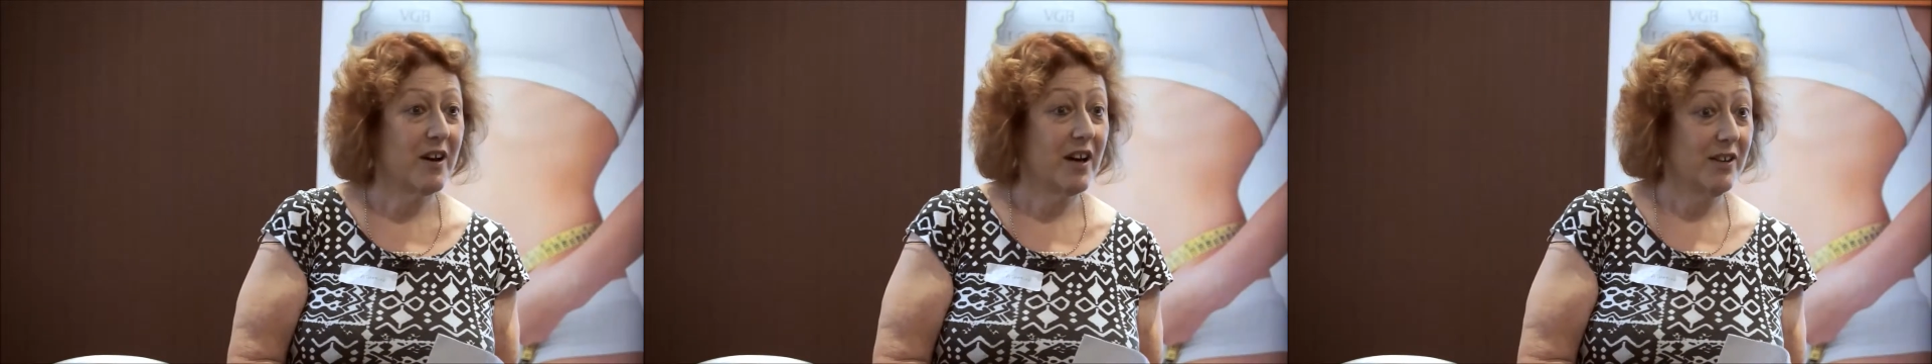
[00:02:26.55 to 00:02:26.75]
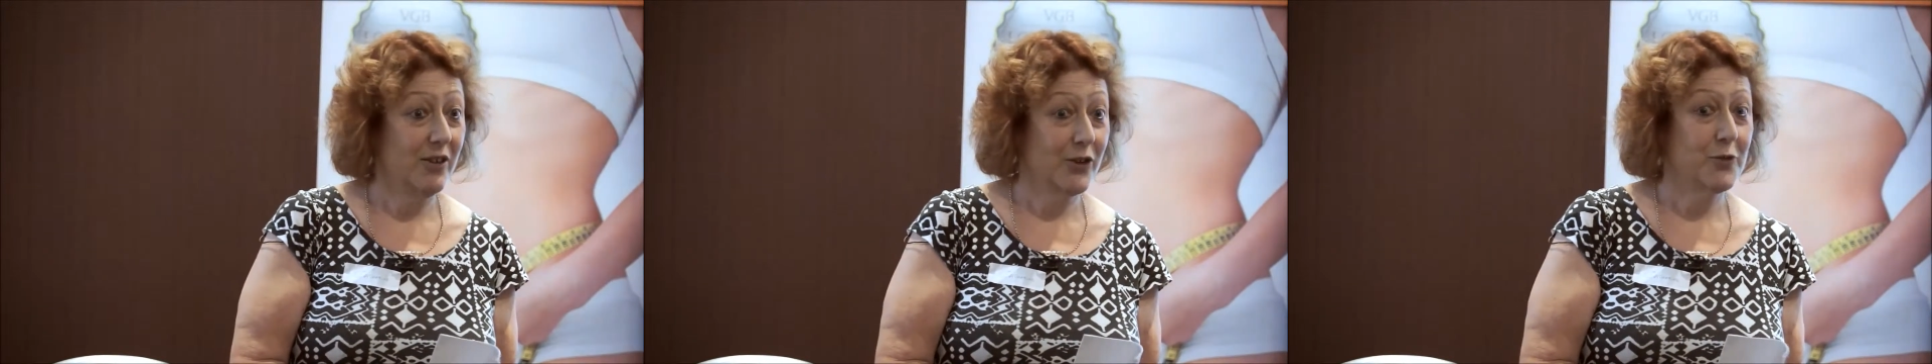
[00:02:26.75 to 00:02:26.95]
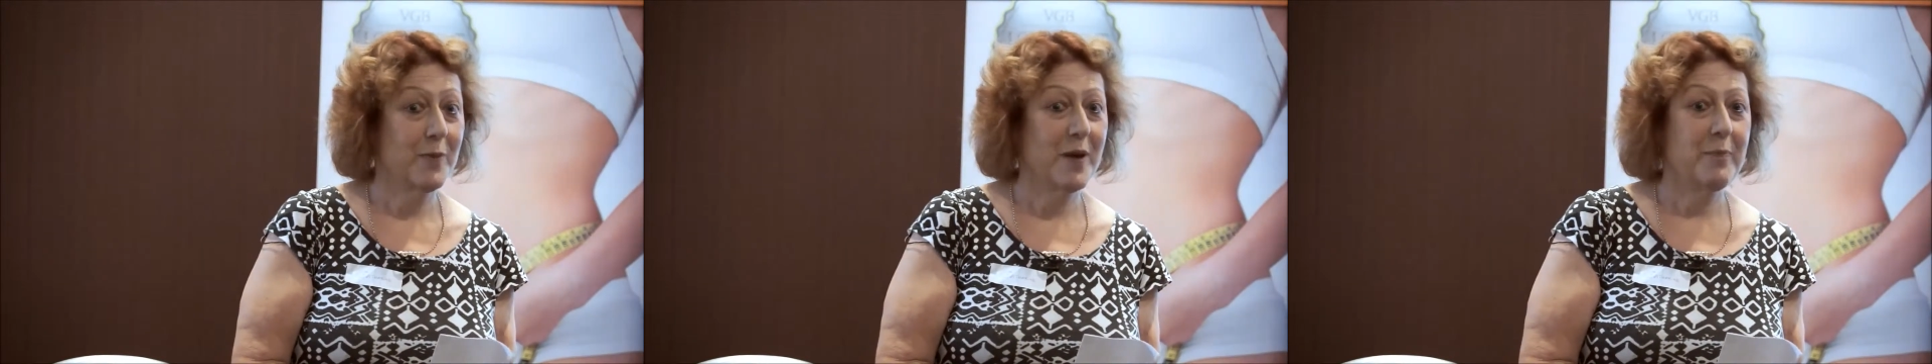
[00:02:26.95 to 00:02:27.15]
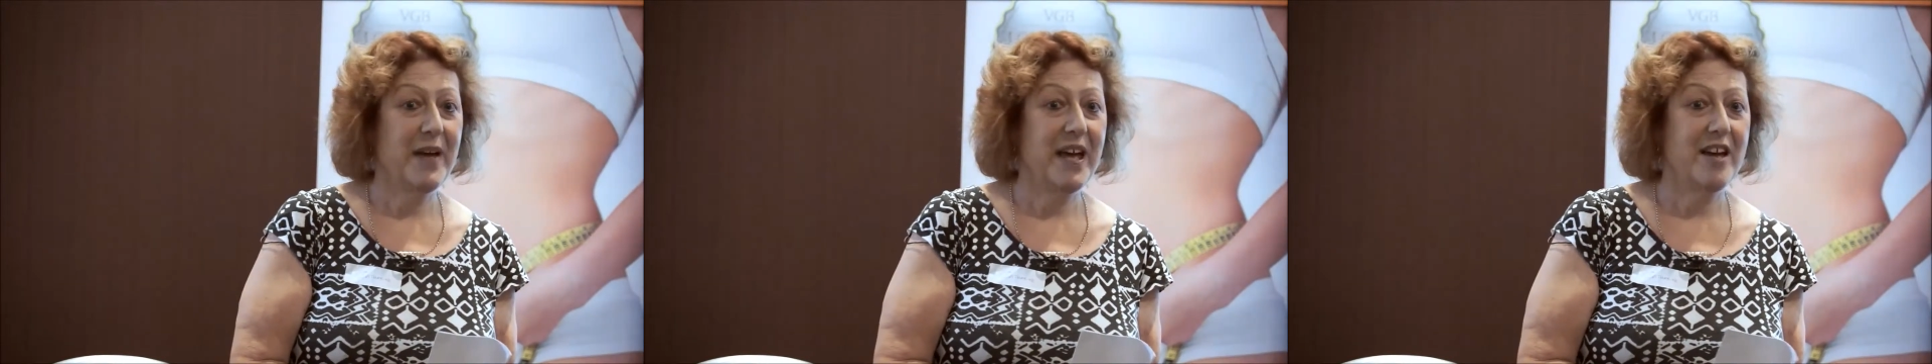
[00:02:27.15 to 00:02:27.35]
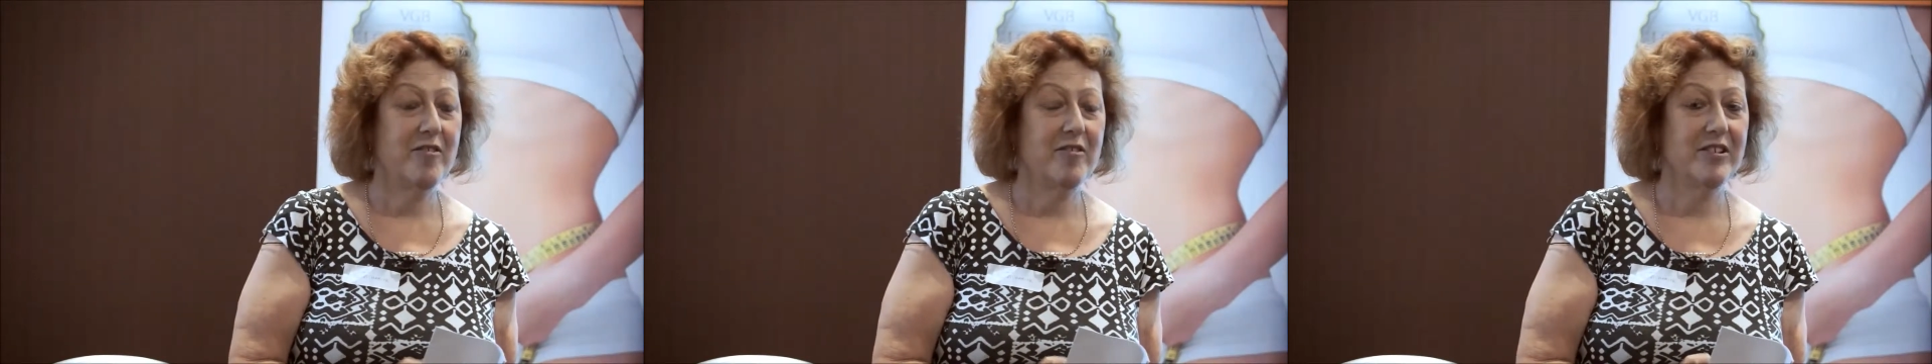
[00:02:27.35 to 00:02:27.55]
I lost my
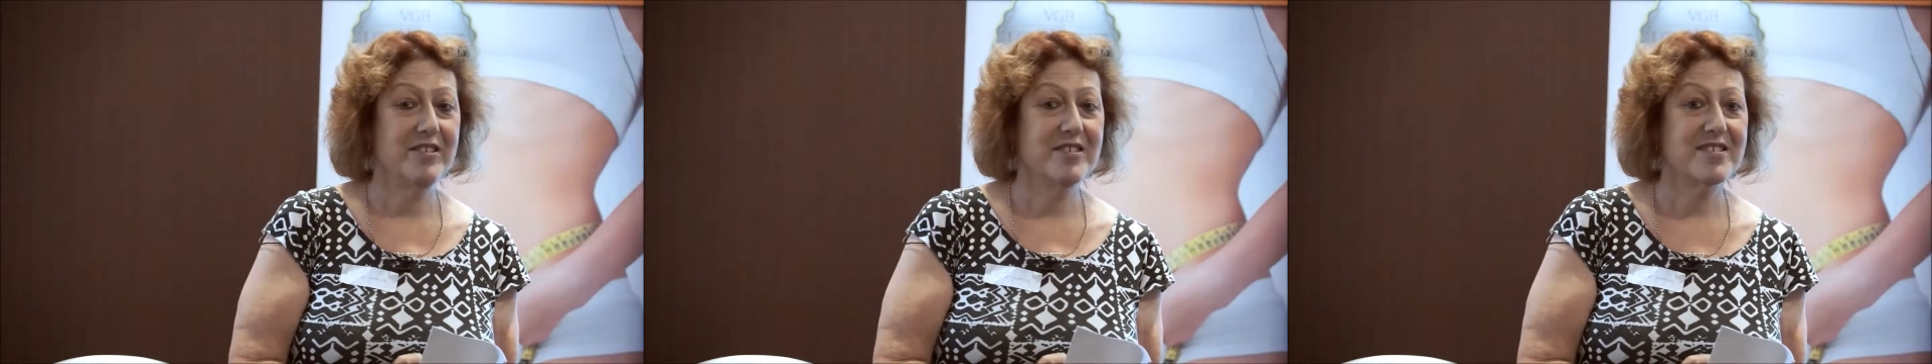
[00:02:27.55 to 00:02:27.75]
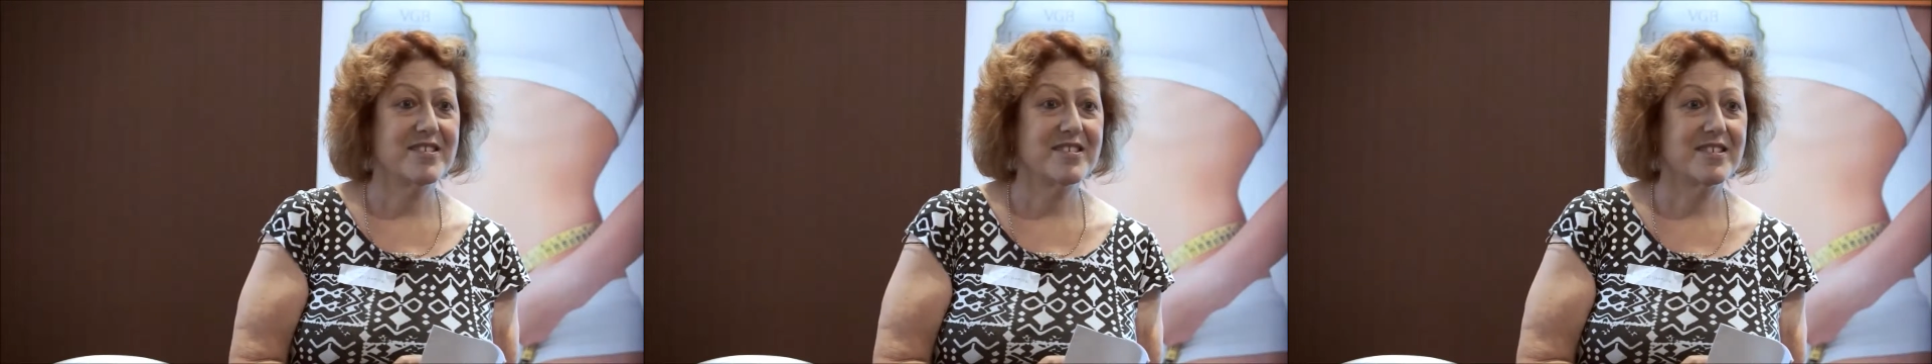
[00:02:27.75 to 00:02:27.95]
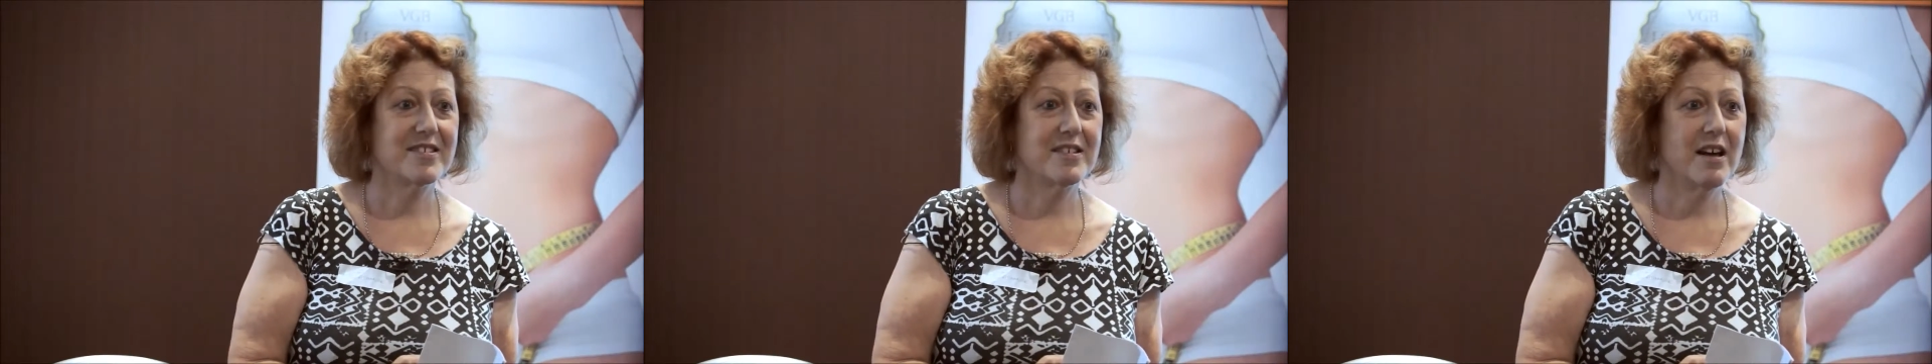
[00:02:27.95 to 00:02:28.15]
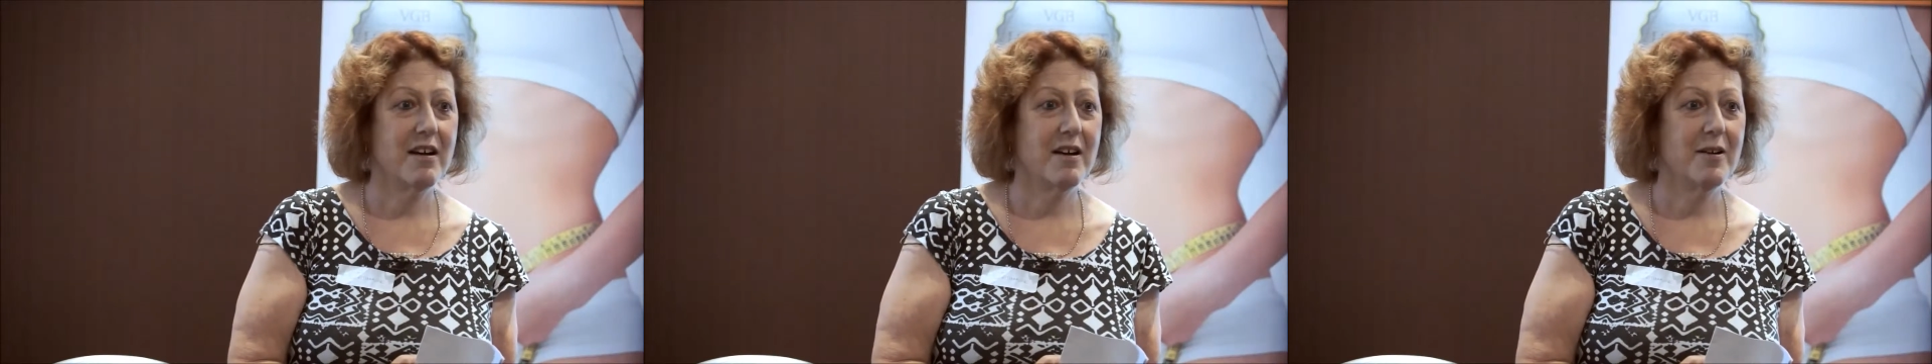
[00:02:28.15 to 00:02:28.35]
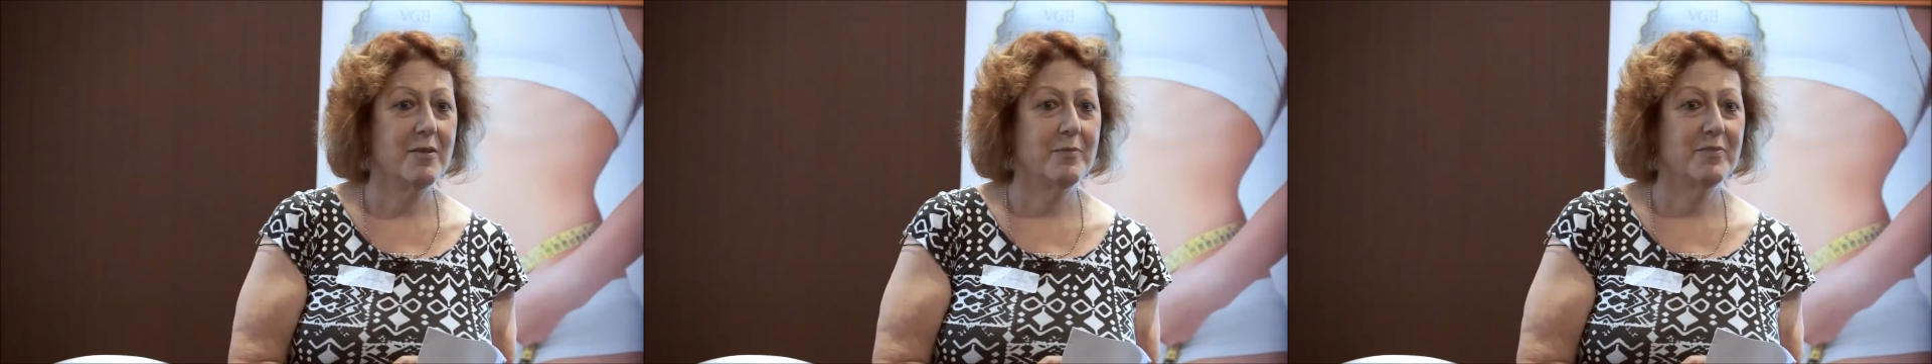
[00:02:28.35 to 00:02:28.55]
parents
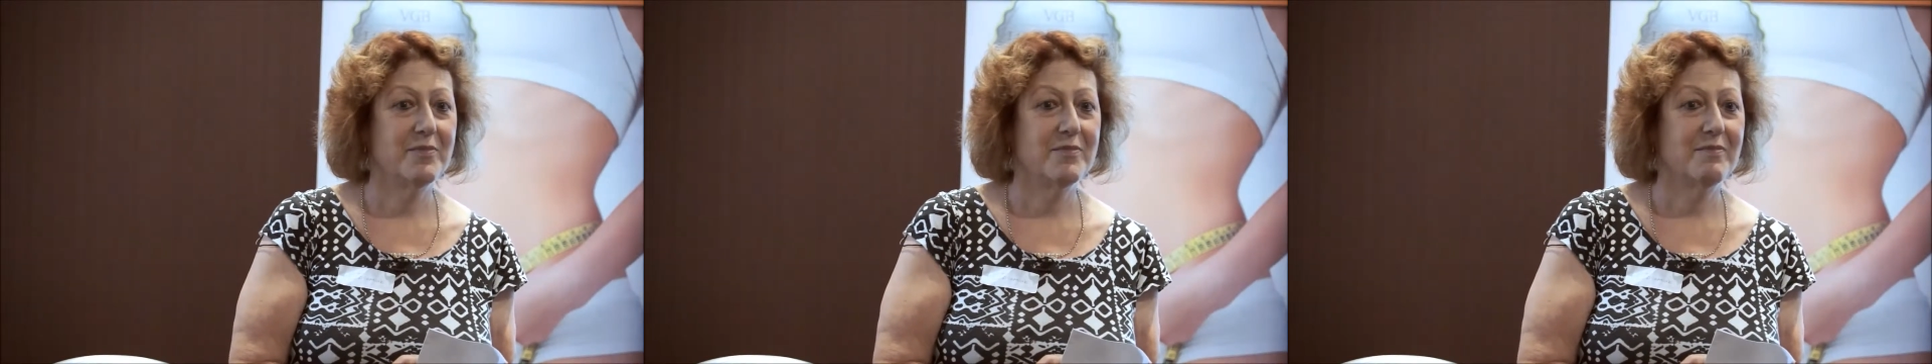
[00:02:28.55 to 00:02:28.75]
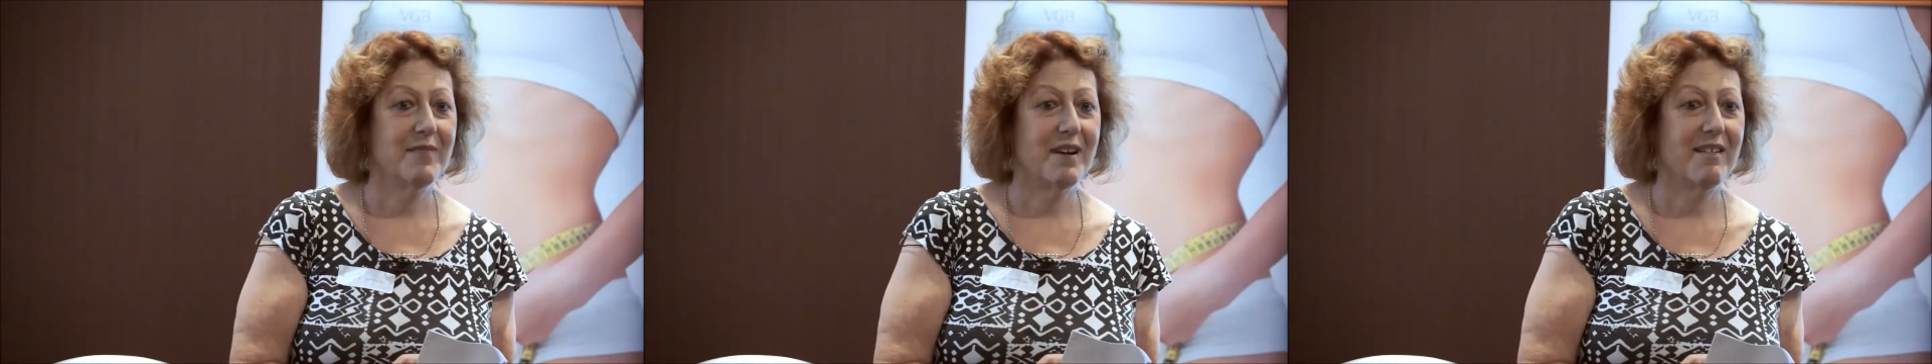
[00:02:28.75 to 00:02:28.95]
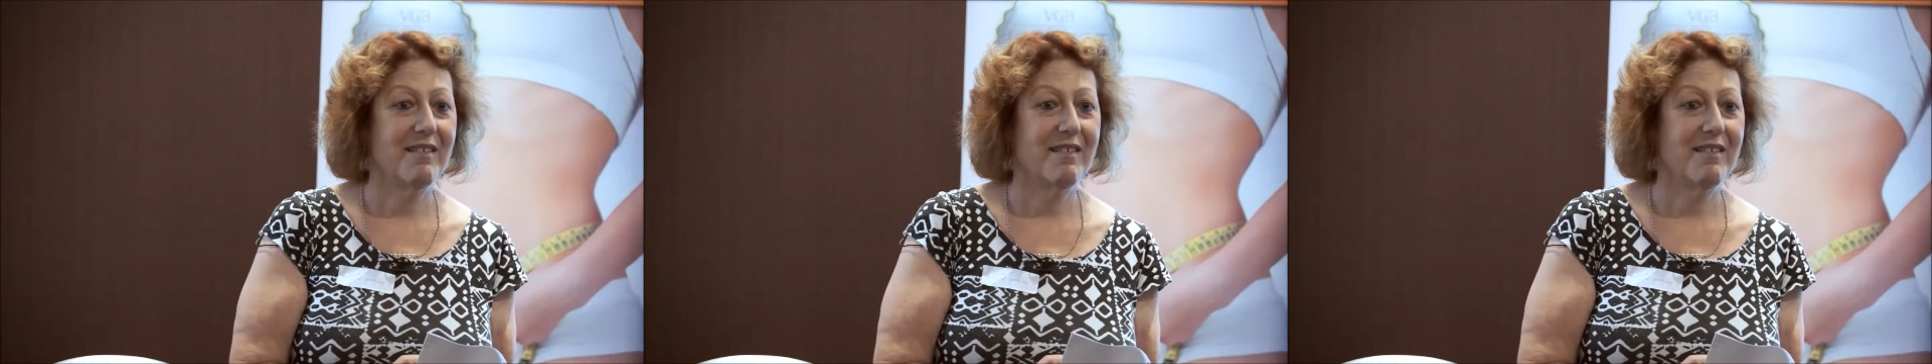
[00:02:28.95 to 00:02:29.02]
um,